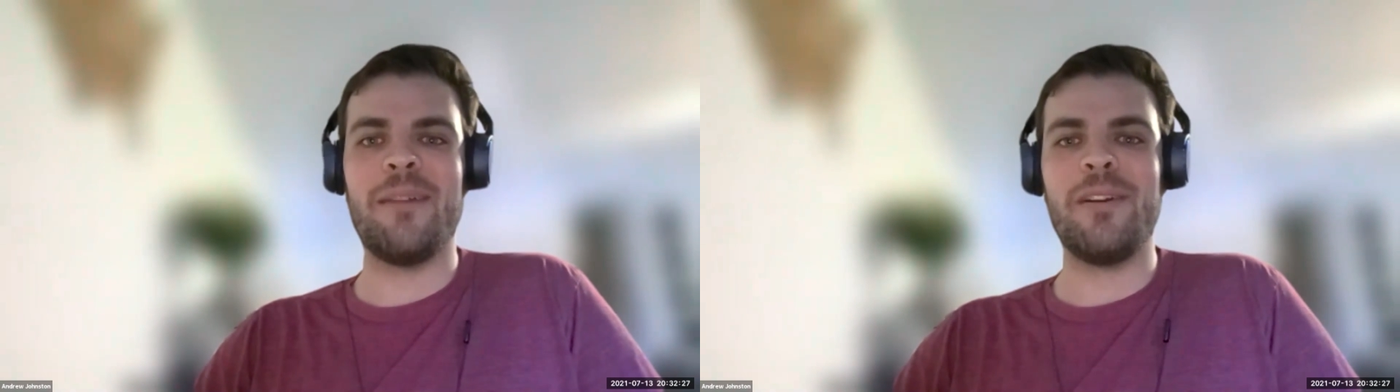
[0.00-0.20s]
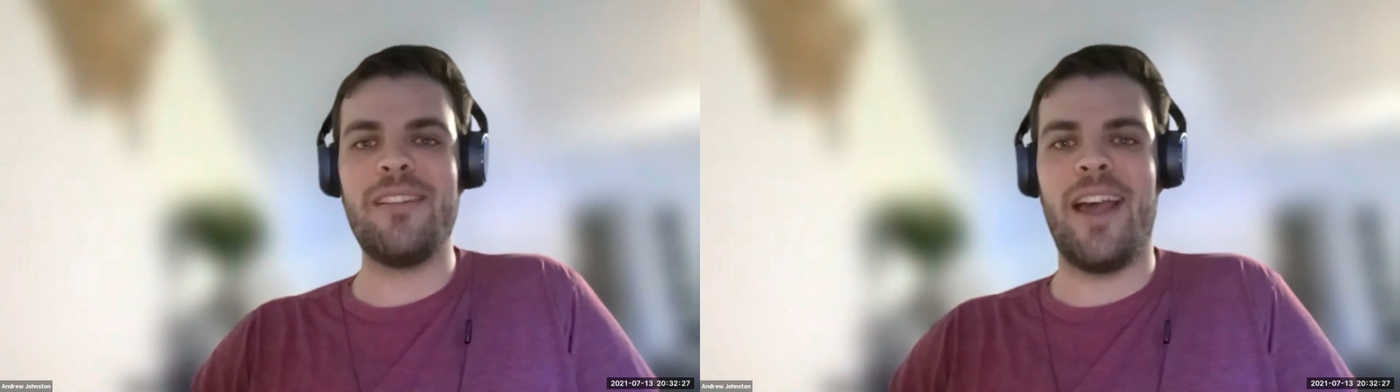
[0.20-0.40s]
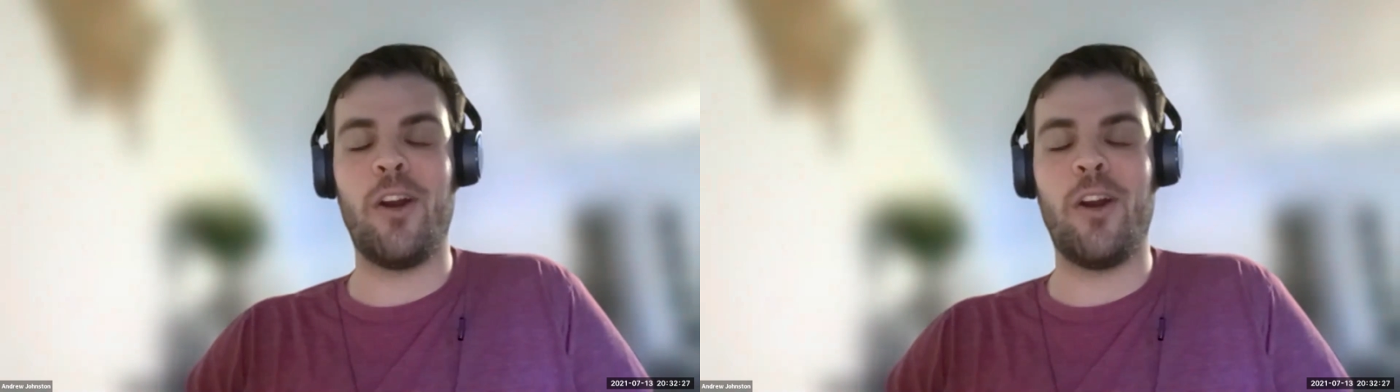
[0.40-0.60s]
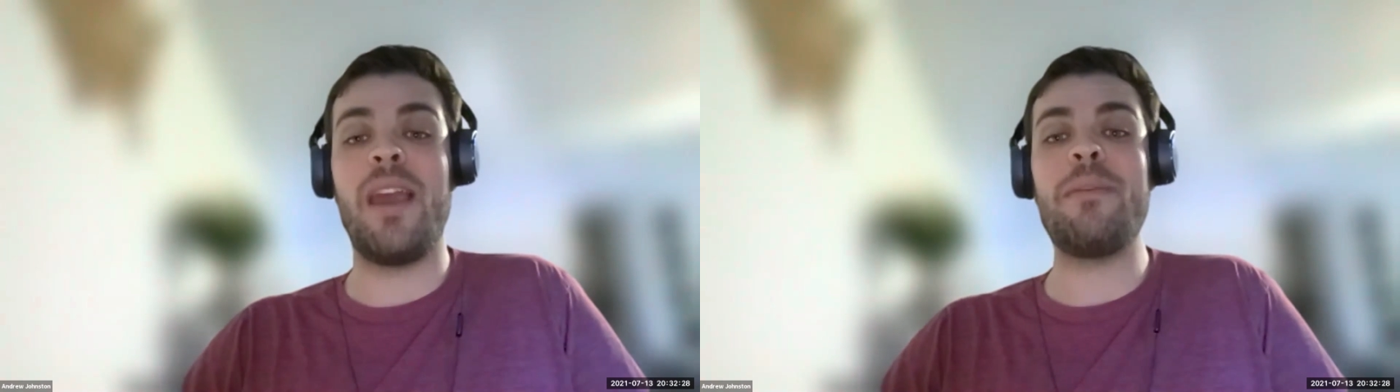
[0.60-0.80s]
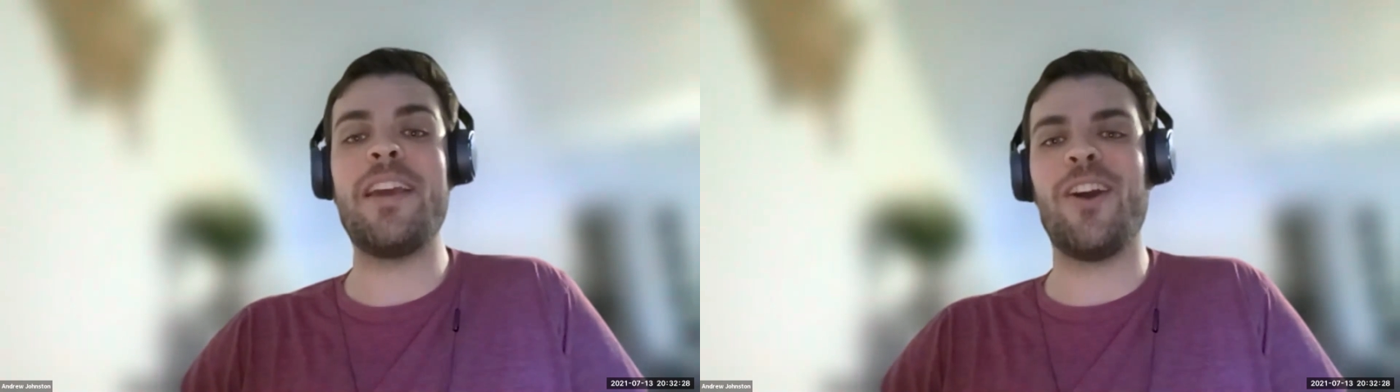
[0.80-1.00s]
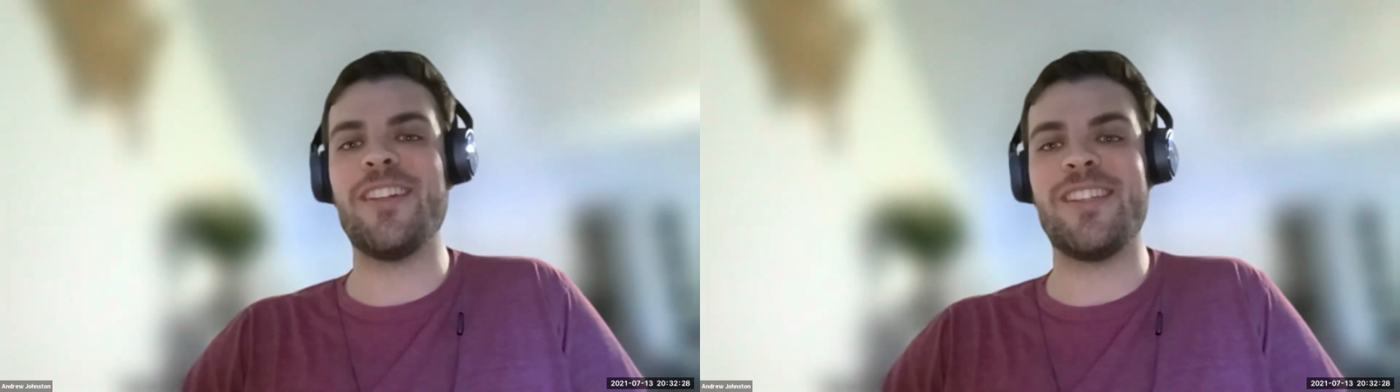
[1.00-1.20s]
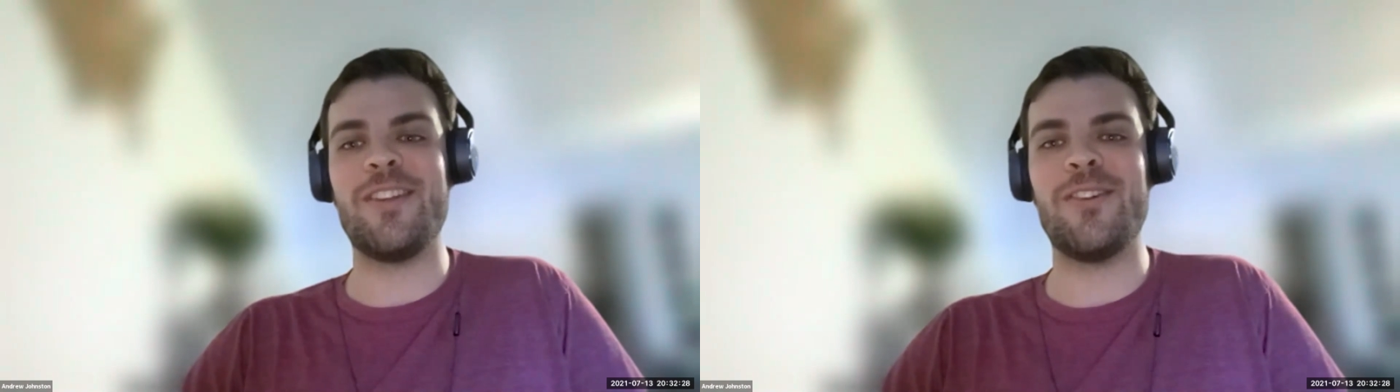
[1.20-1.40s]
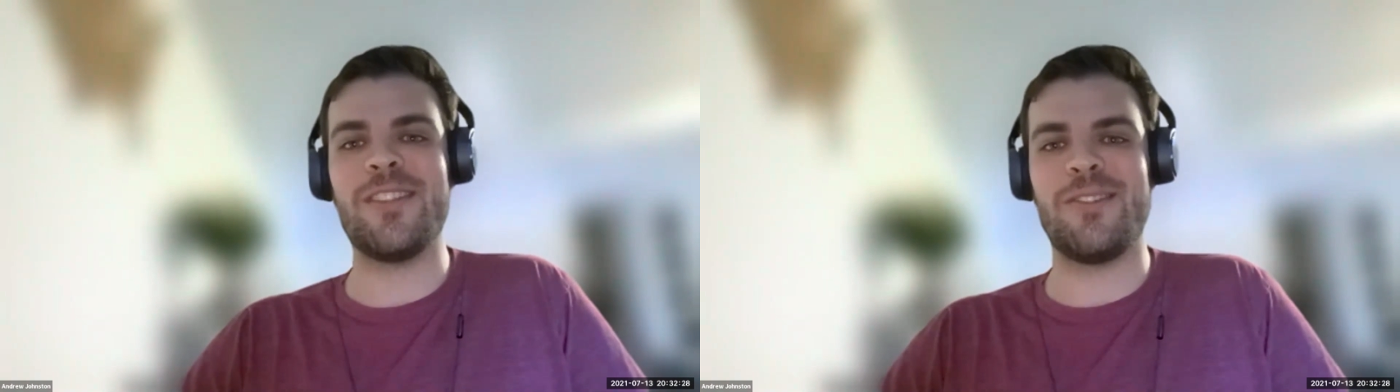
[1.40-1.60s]
but like, or maybe current
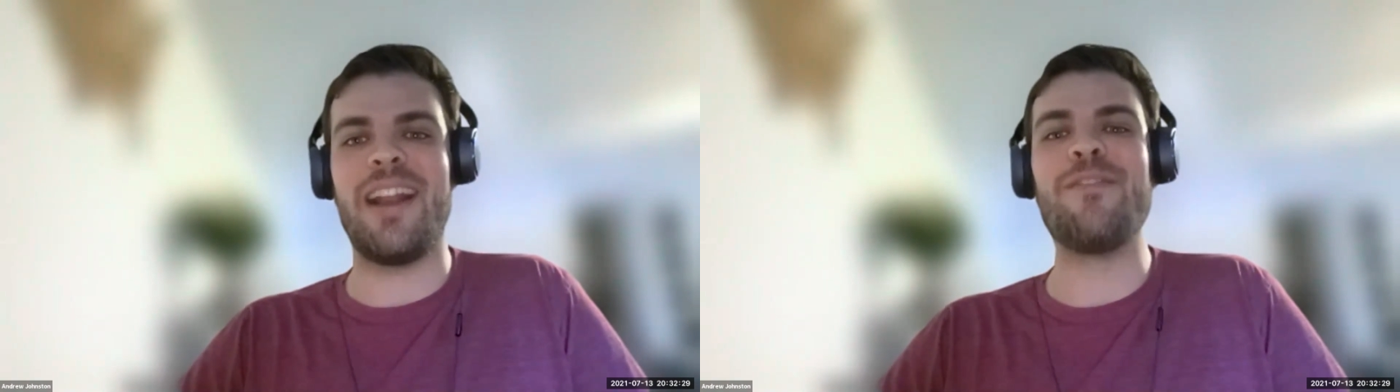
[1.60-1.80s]
students, right?